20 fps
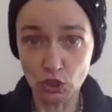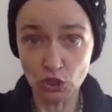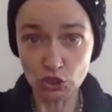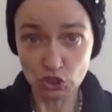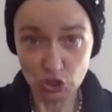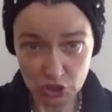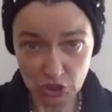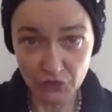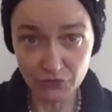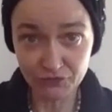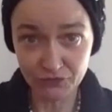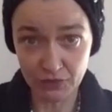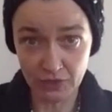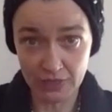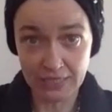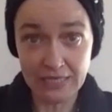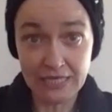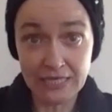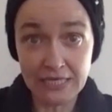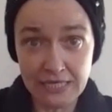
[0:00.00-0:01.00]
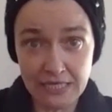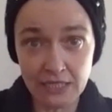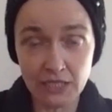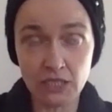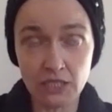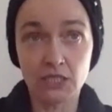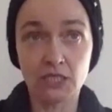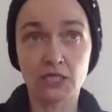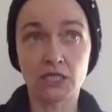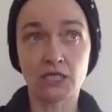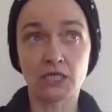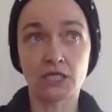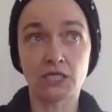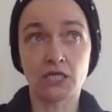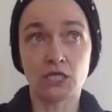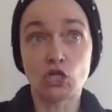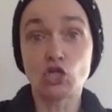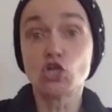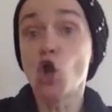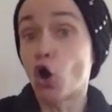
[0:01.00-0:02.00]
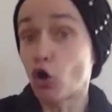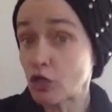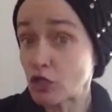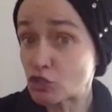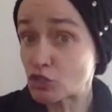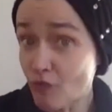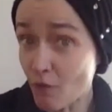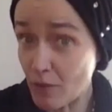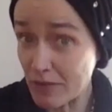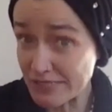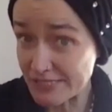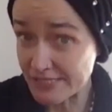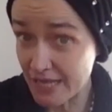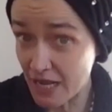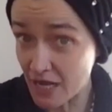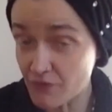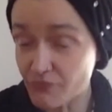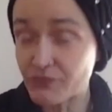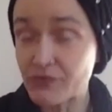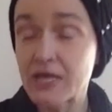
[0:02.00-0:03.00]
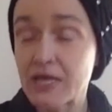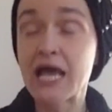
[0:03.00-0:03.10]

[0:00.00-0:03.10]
shift the inner knowledge of ourselves.